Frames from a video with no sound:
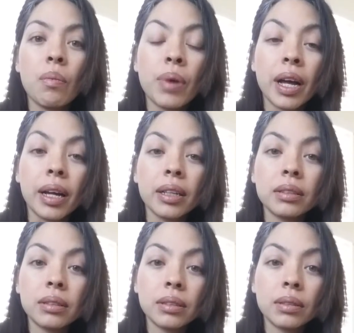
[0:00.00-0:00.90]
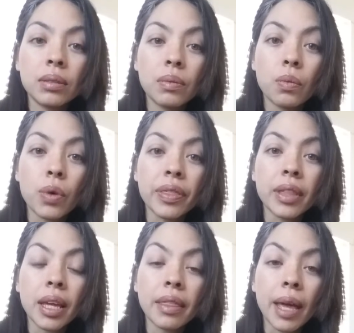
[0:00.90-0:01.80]
But one
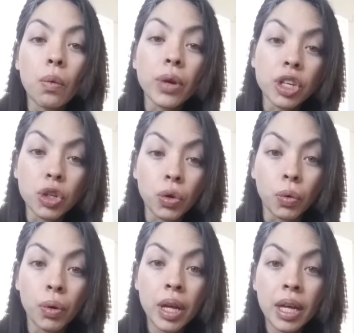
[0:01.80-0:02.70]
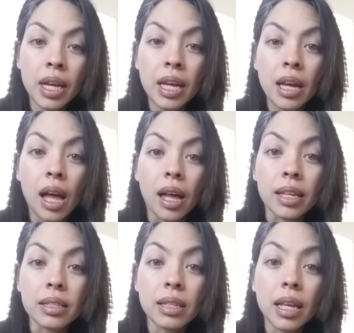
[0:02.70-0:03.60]
thing that we do
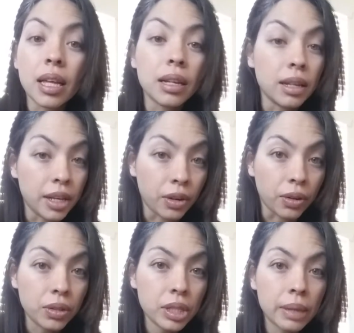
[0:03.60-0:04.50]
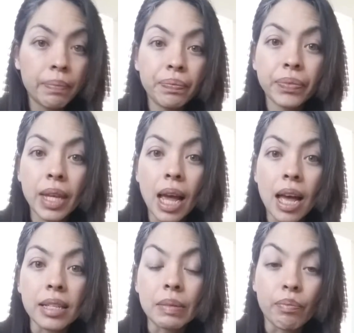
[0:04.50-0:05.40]
as leaders,
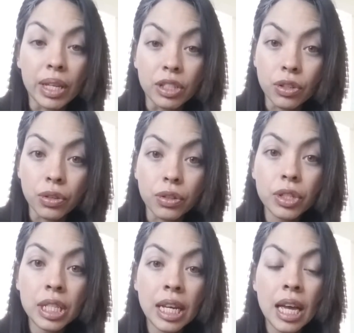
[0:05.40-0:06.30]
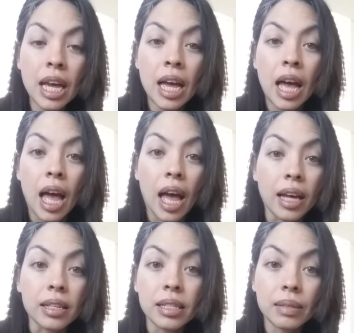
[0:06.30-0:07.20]
as mentors,
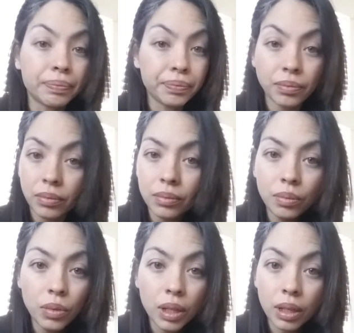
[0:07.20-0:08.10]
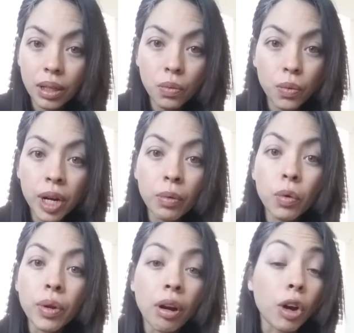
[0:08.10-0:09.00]
as whatever
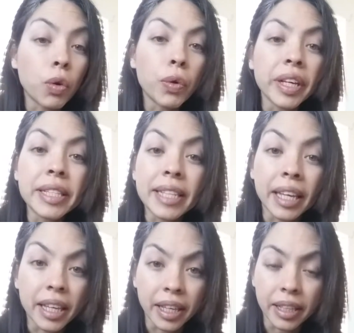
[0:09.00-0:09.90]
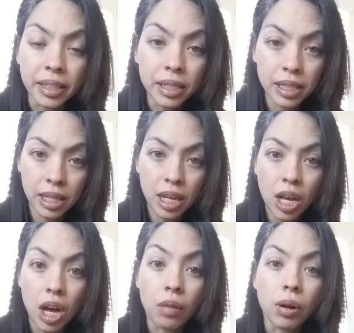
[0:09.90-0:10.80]
we are, queens and kings
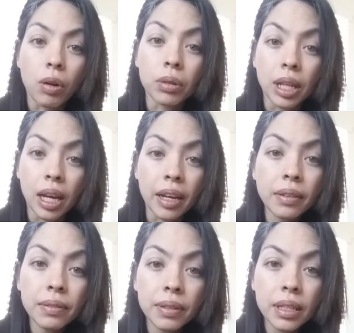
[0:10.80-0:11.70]
of our own life,